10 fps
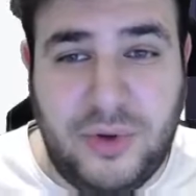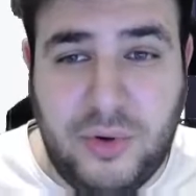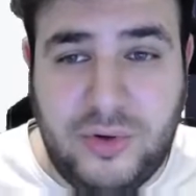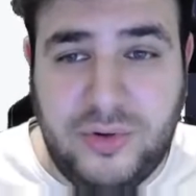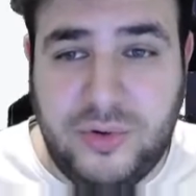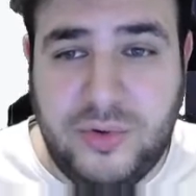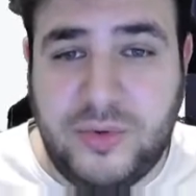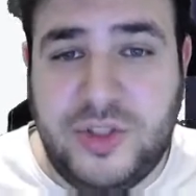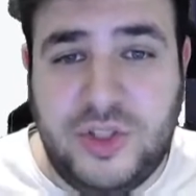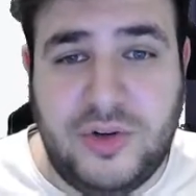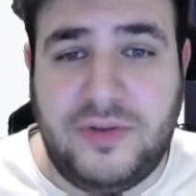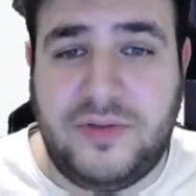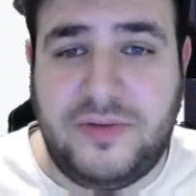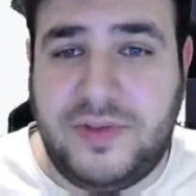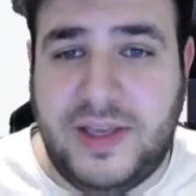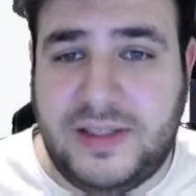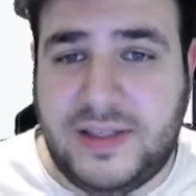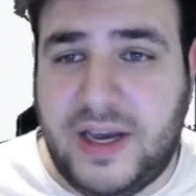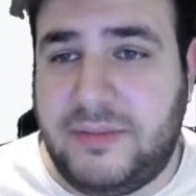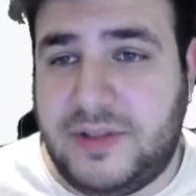clue which of that
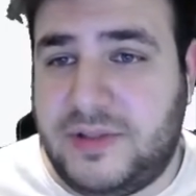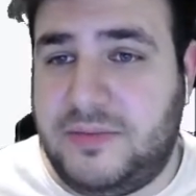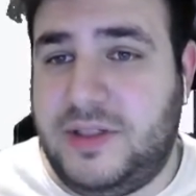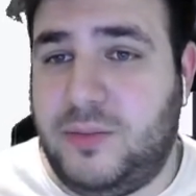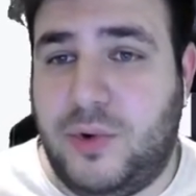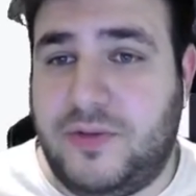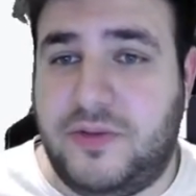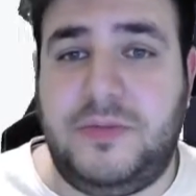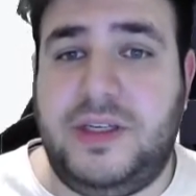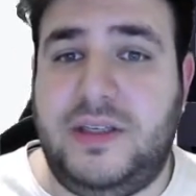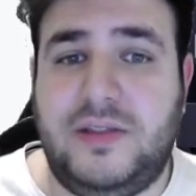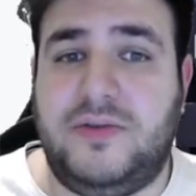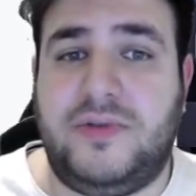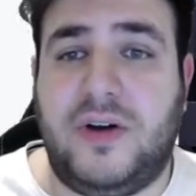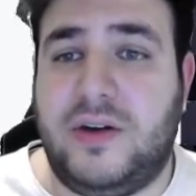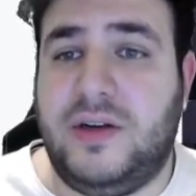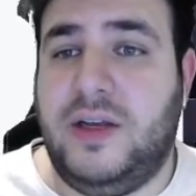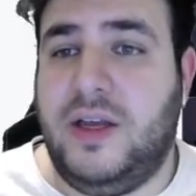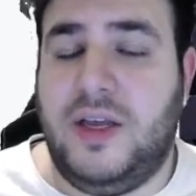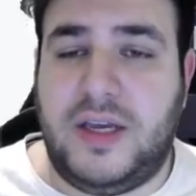times mean what for me so far.
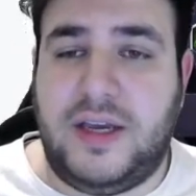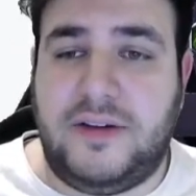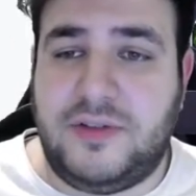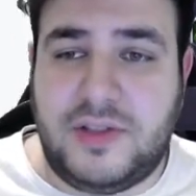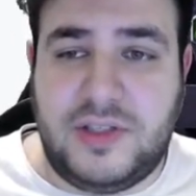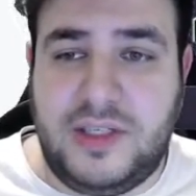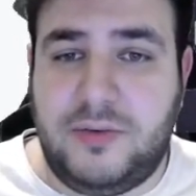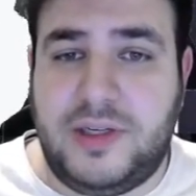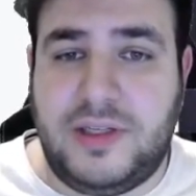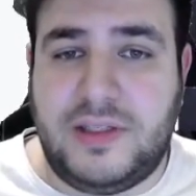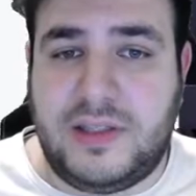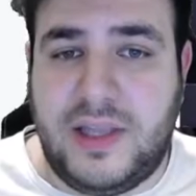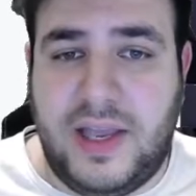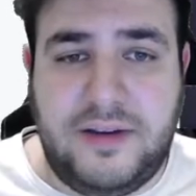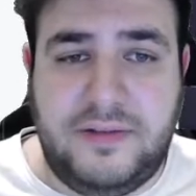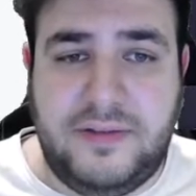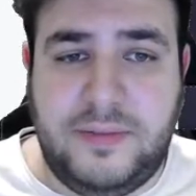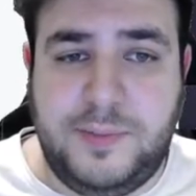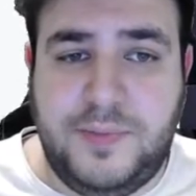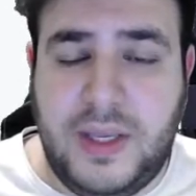I have to see when it's live.
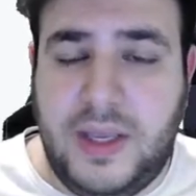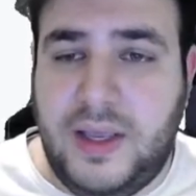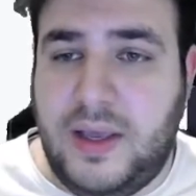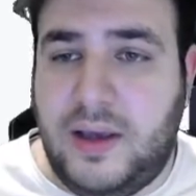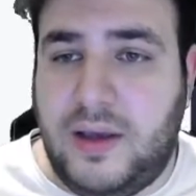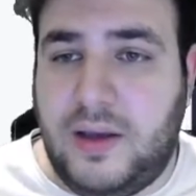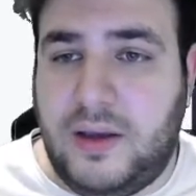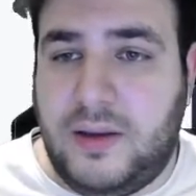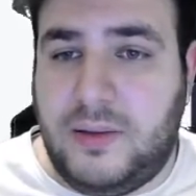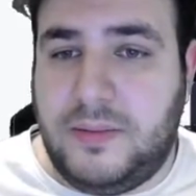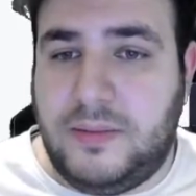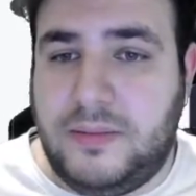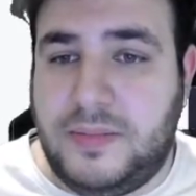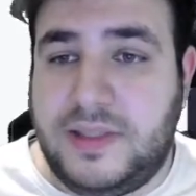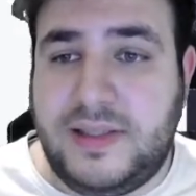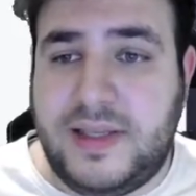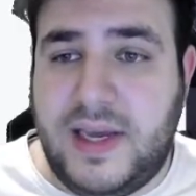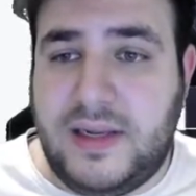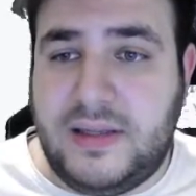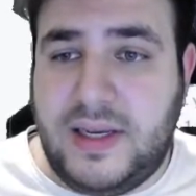Beside
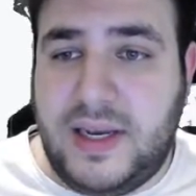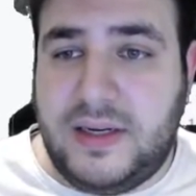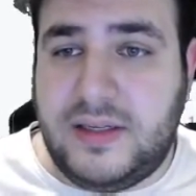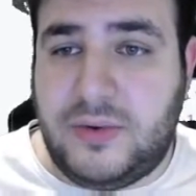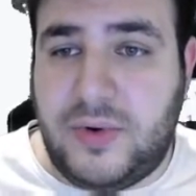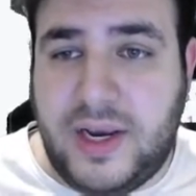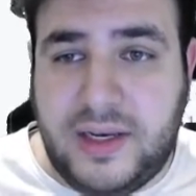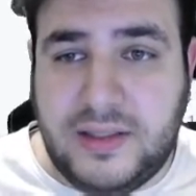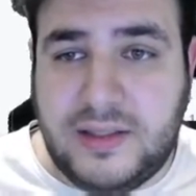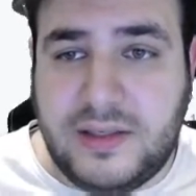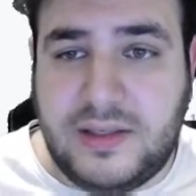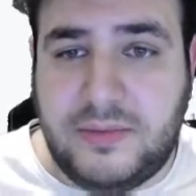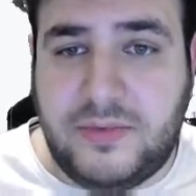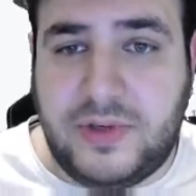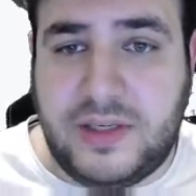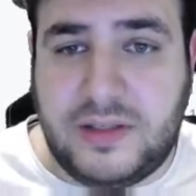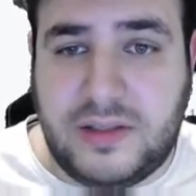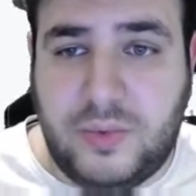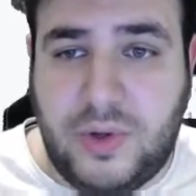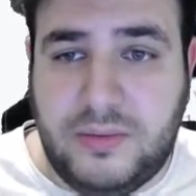that, they added a ranking system for that
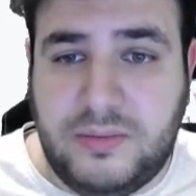as well.